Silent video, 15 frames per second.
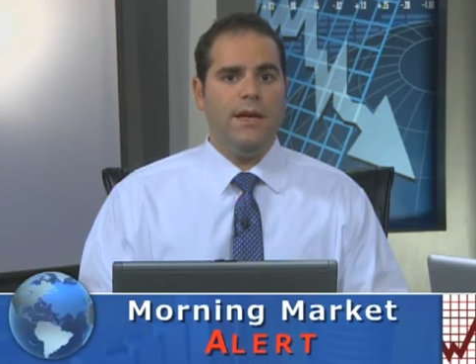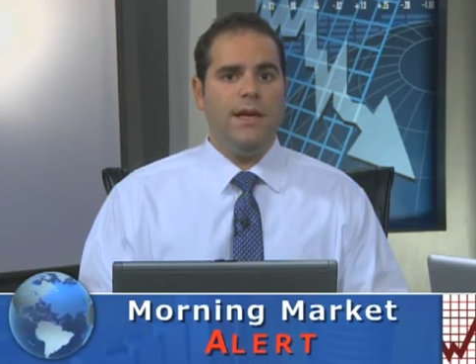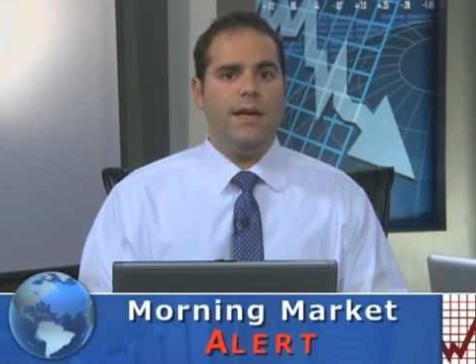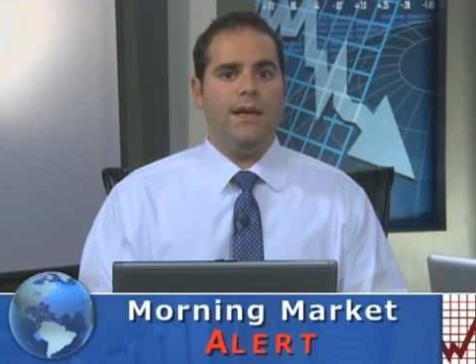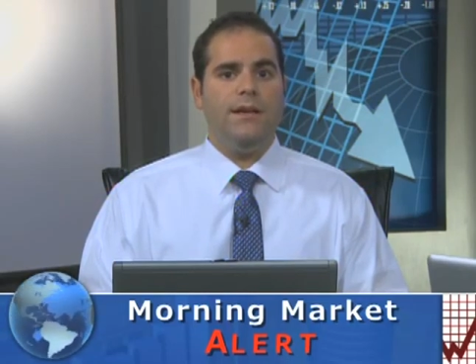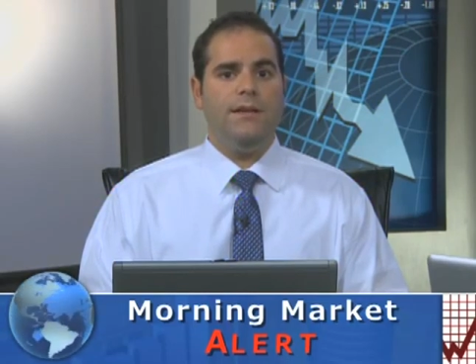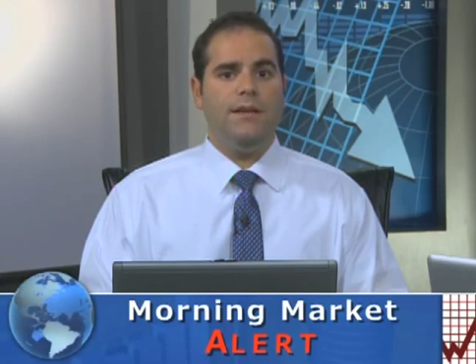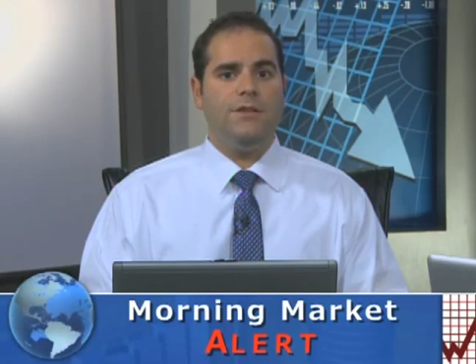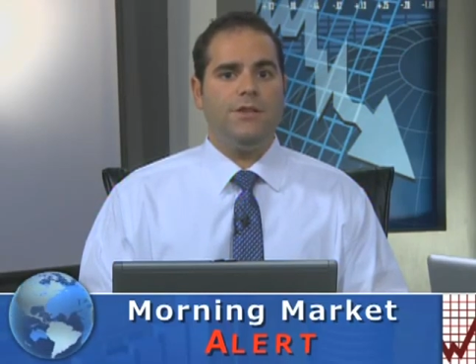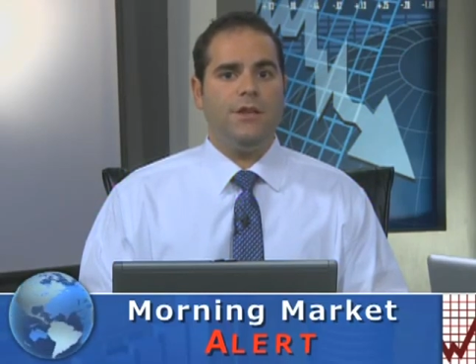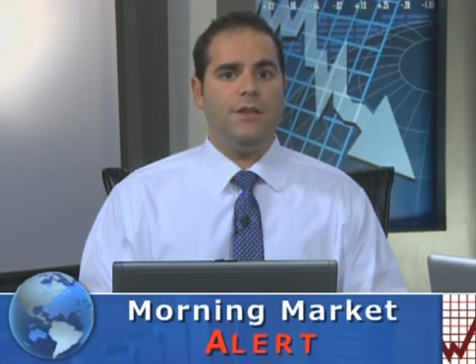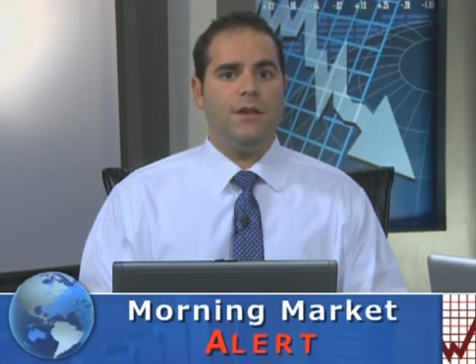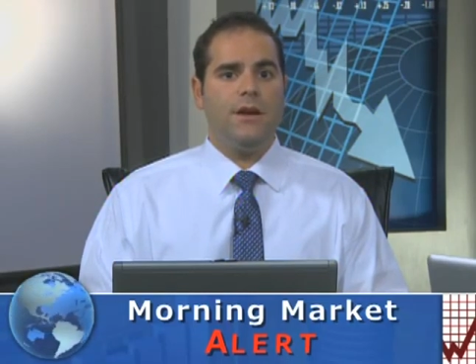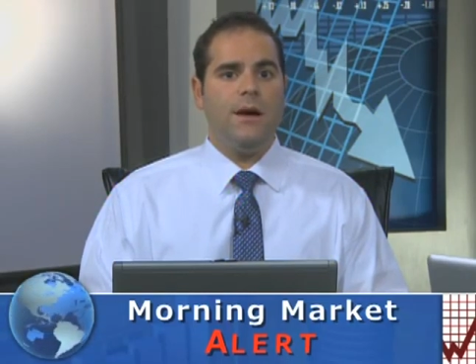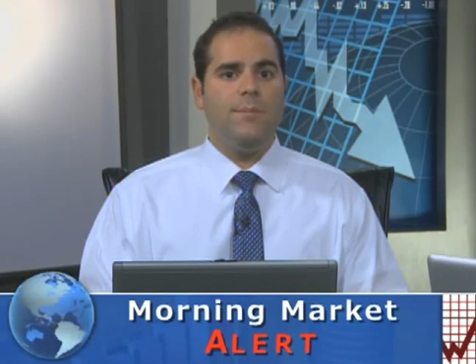In
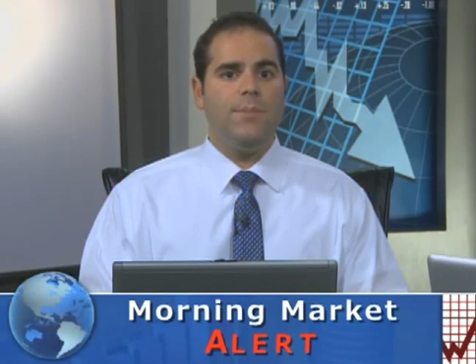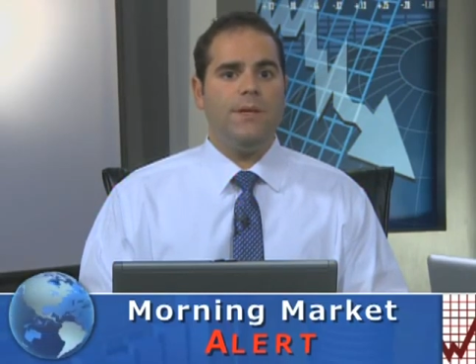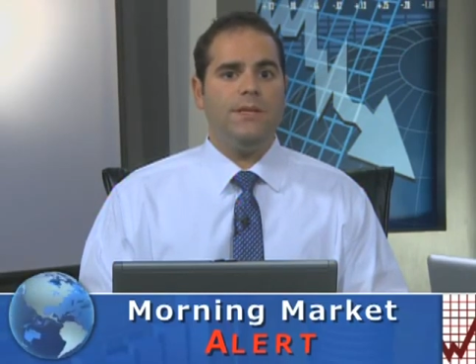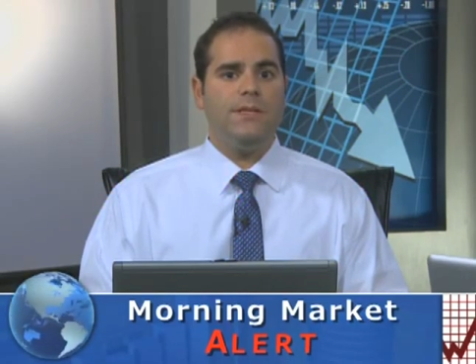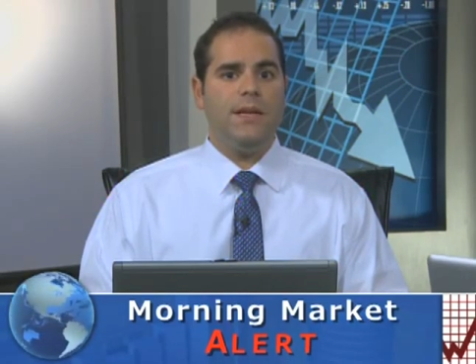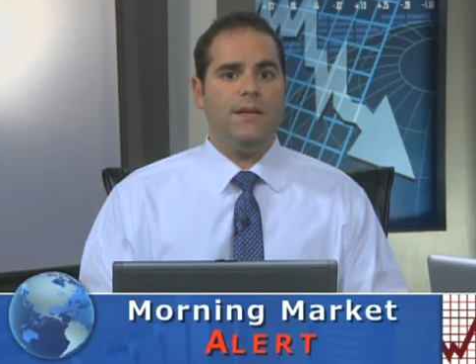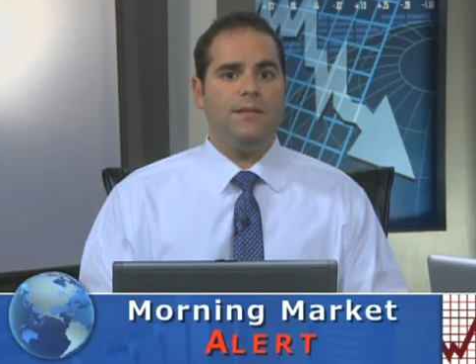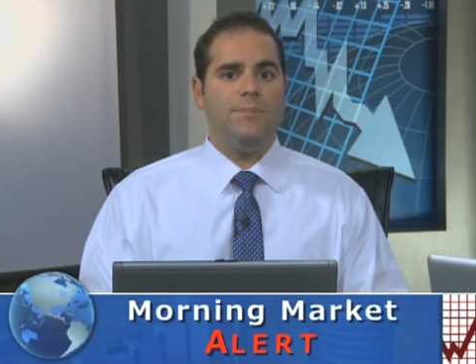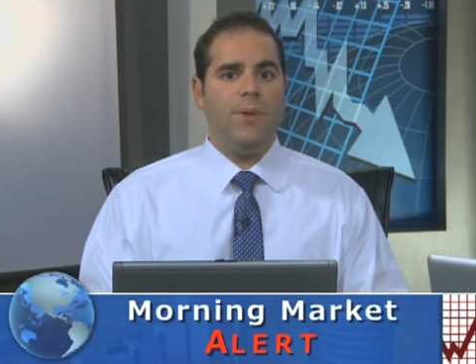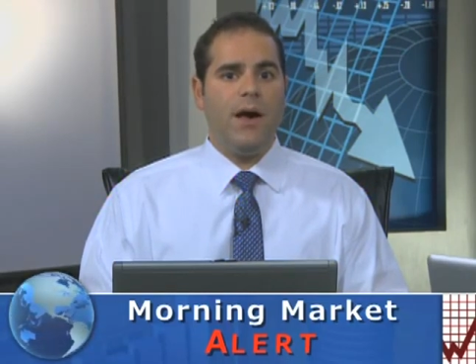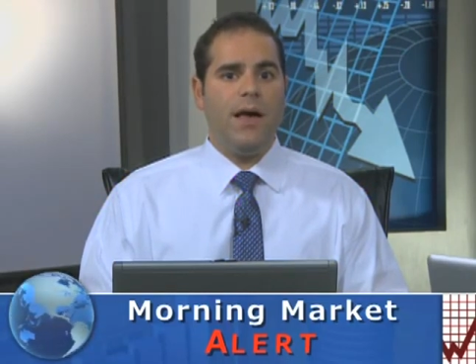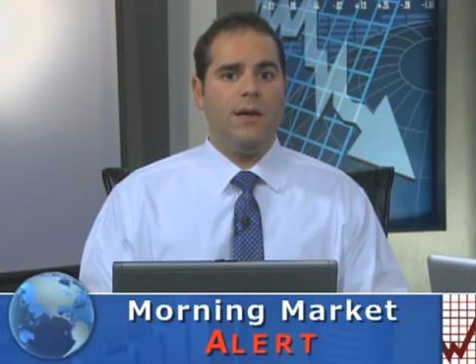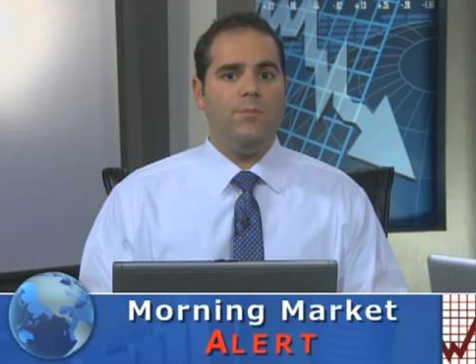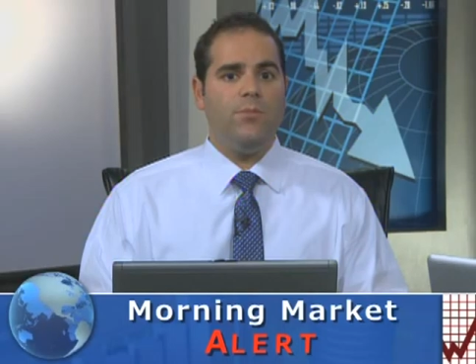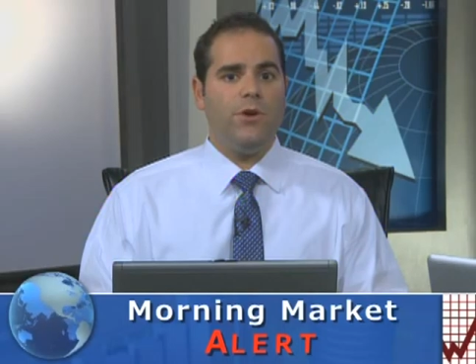addition, the company said it's
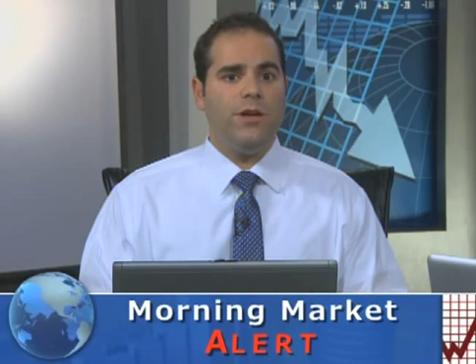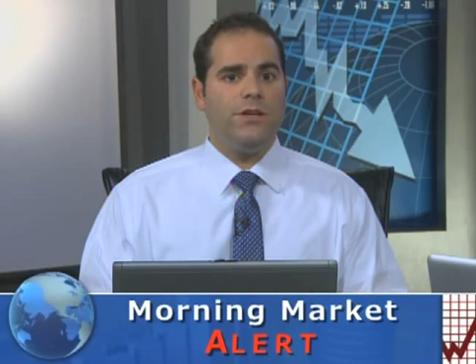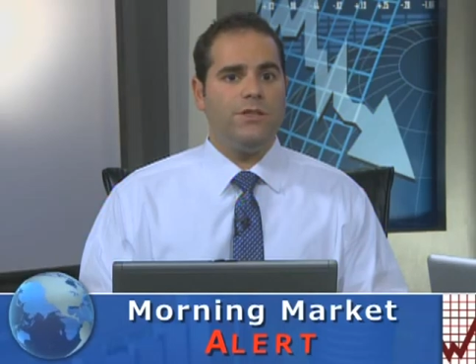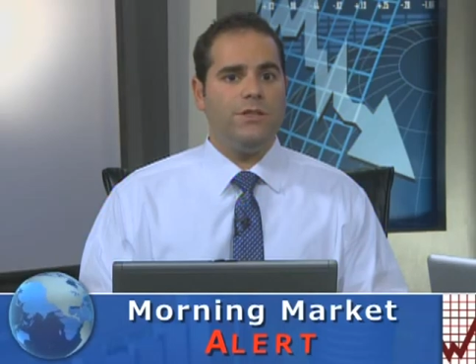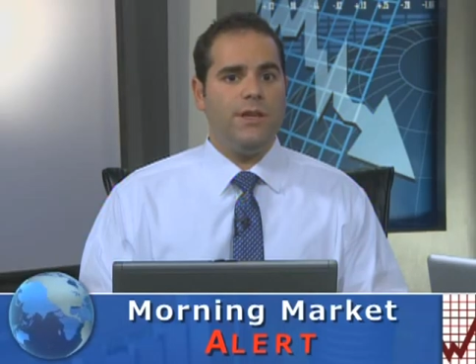buying British